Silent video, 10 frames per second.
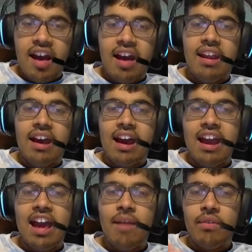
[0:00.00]
and I
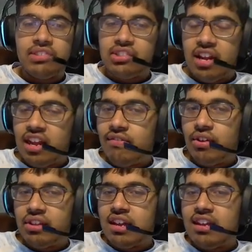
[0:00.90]
have a sneaky
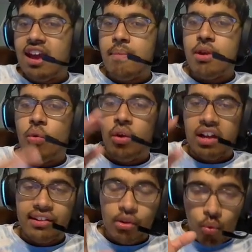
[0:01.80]
feeling that Gambia will
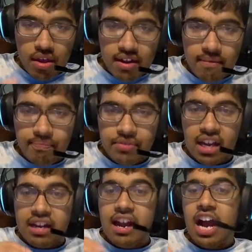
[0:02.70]
get the win.
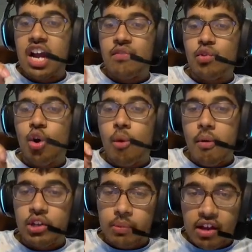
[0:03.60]
Now, if
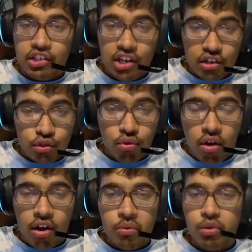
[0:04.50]
Comoros manage to get a
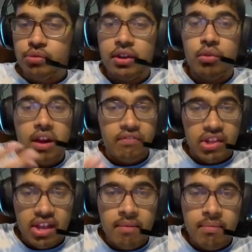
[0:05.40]
draw, which would be great for
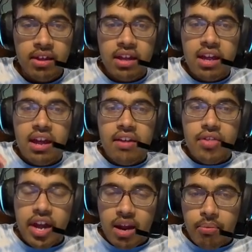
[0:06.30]
them,
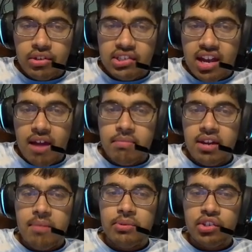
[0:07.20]
then it puts Gambia
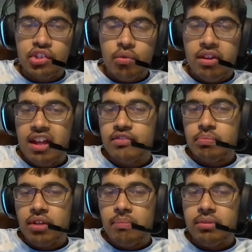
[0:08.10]
in a position where they have to
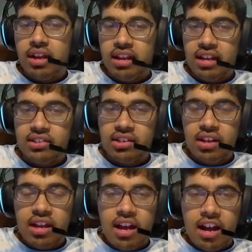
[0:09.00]
play against.
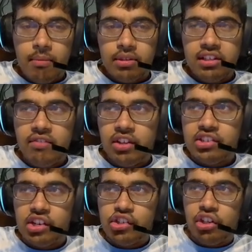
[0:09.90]
I believe.
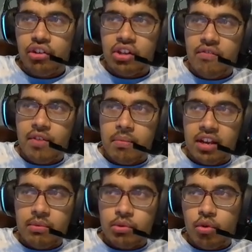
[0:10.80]
Let's actually look at the November
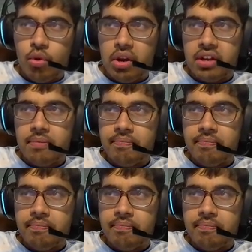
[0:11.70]
games real quick.